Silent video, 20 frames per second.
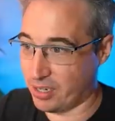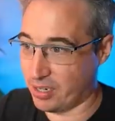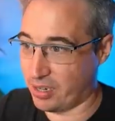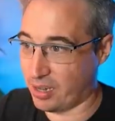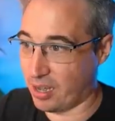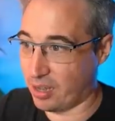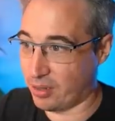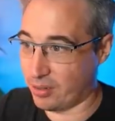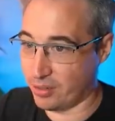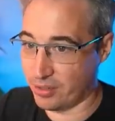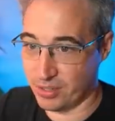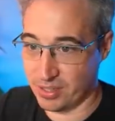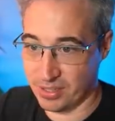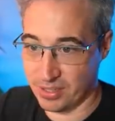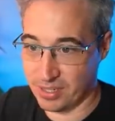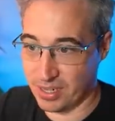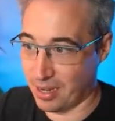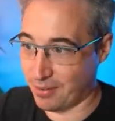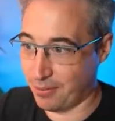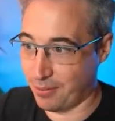the colors
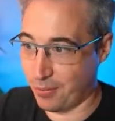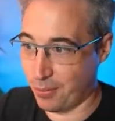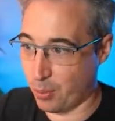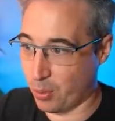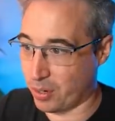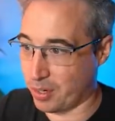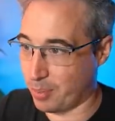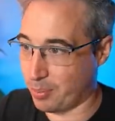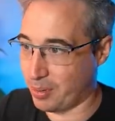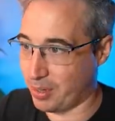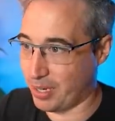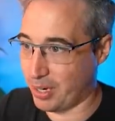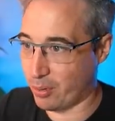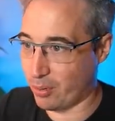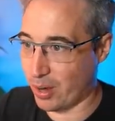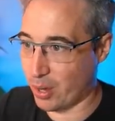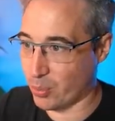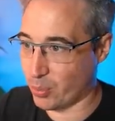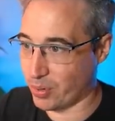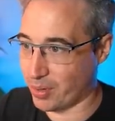and stuff if we wanted to play
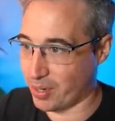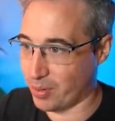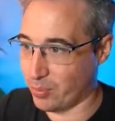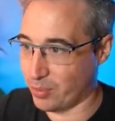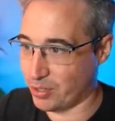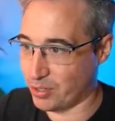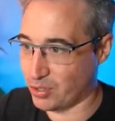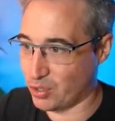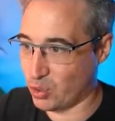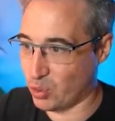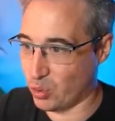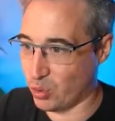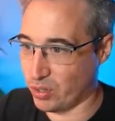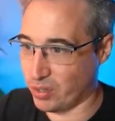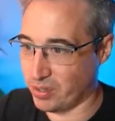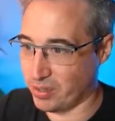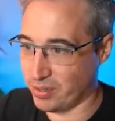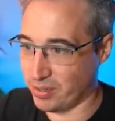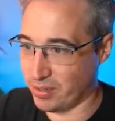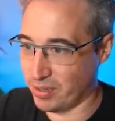around with it, which is
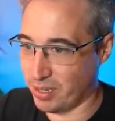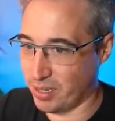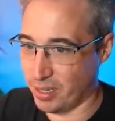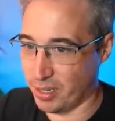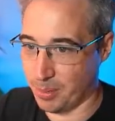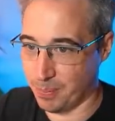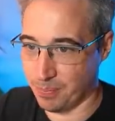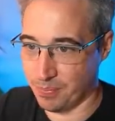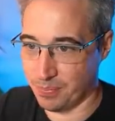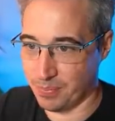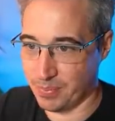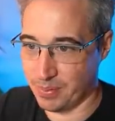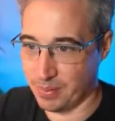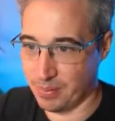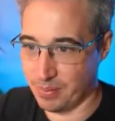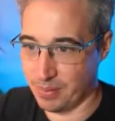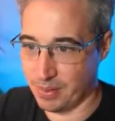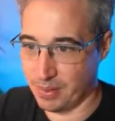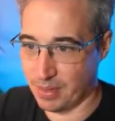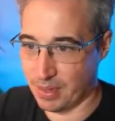cool. Um,
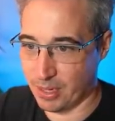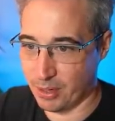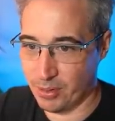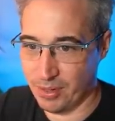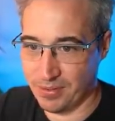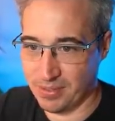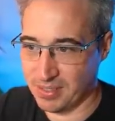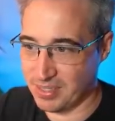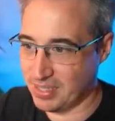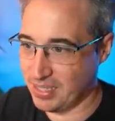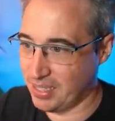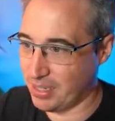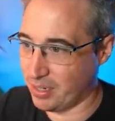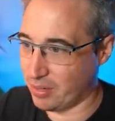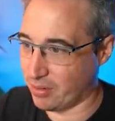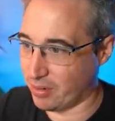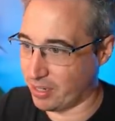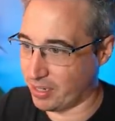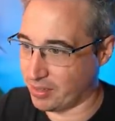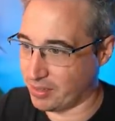I don't even see
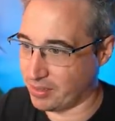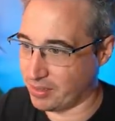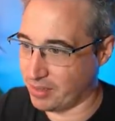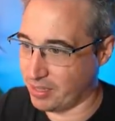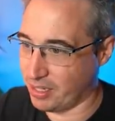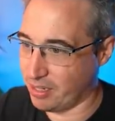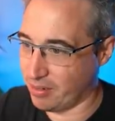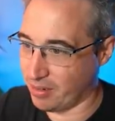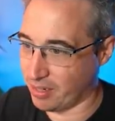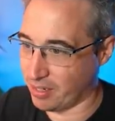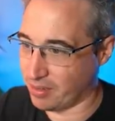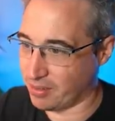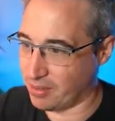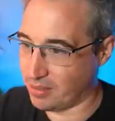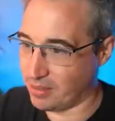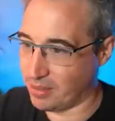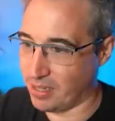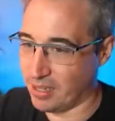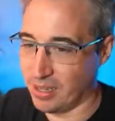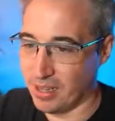earrings.
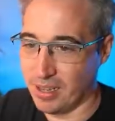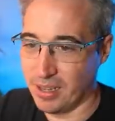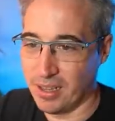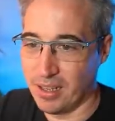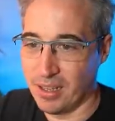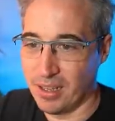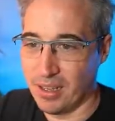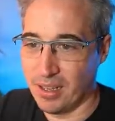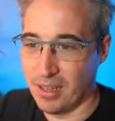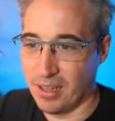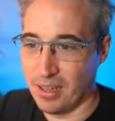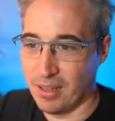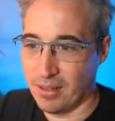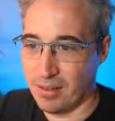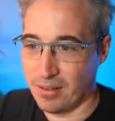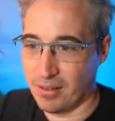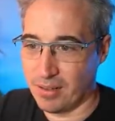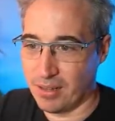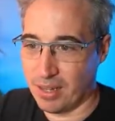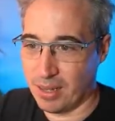Earrings.
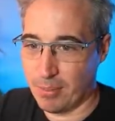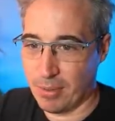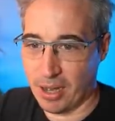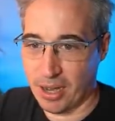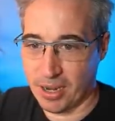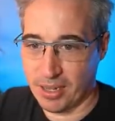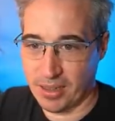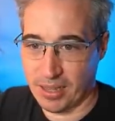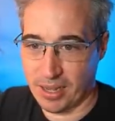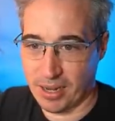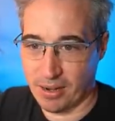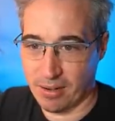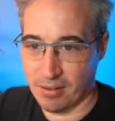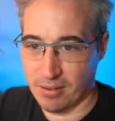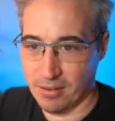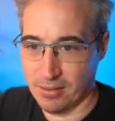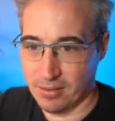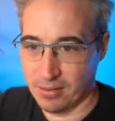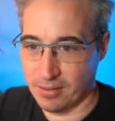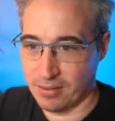Are they behind the
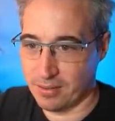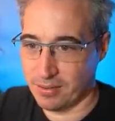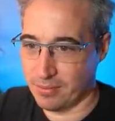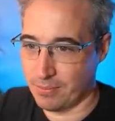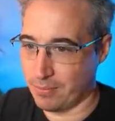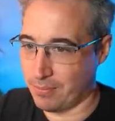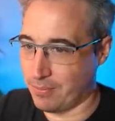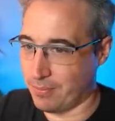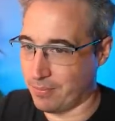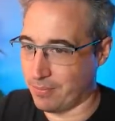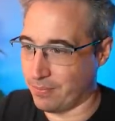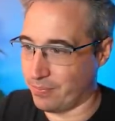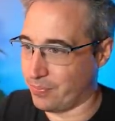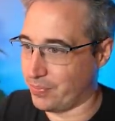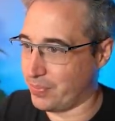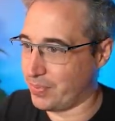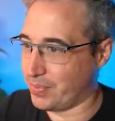hair? Hmm.